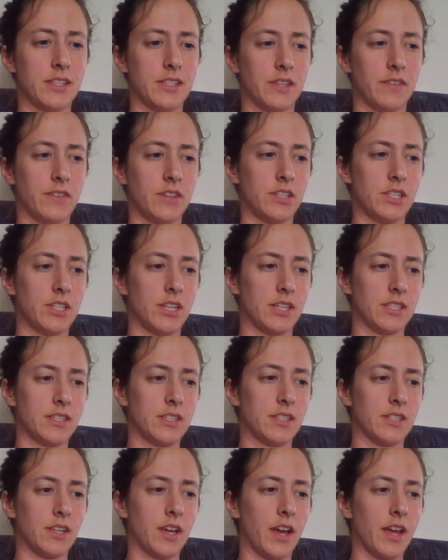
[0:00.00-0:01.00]
of
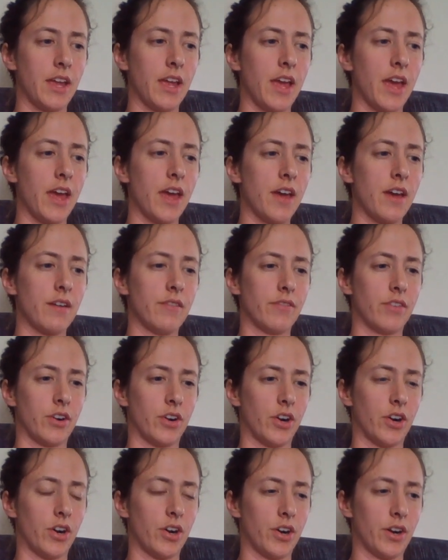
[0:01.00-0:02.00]
injustice I ever
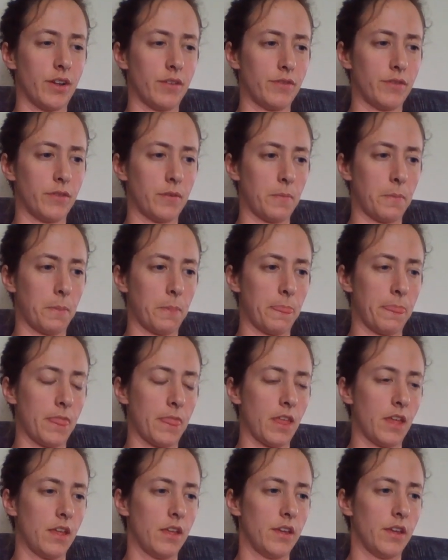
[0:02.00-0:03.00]
heard of."
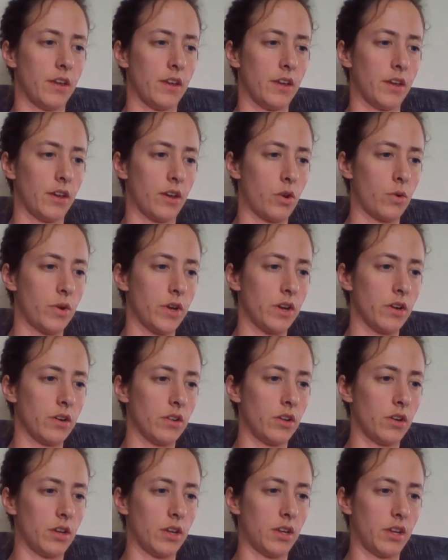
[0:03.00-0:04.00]
A queer
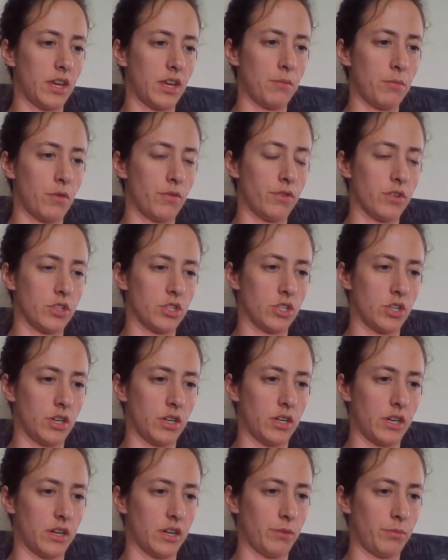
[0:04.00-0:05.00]
look came over
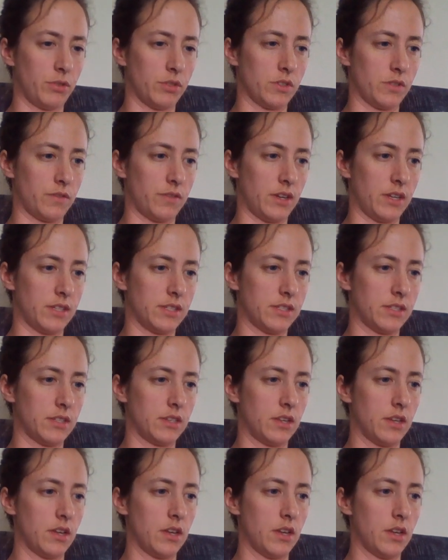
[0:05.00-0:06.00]
John Arable's face.
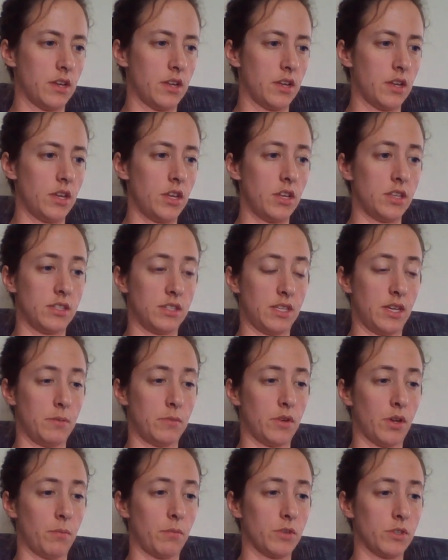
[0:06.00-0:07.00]
He seemed
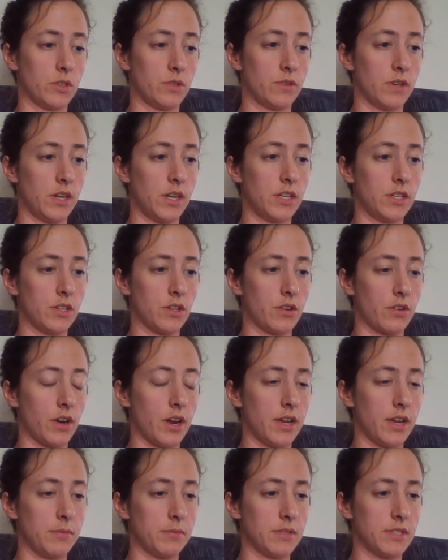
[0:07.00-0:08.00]
almost ready to cry
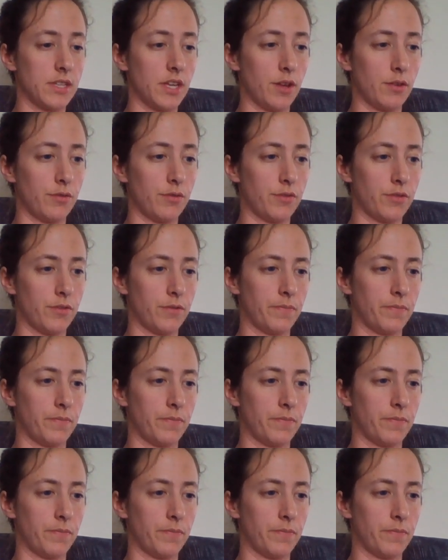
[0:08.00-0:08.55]
himself.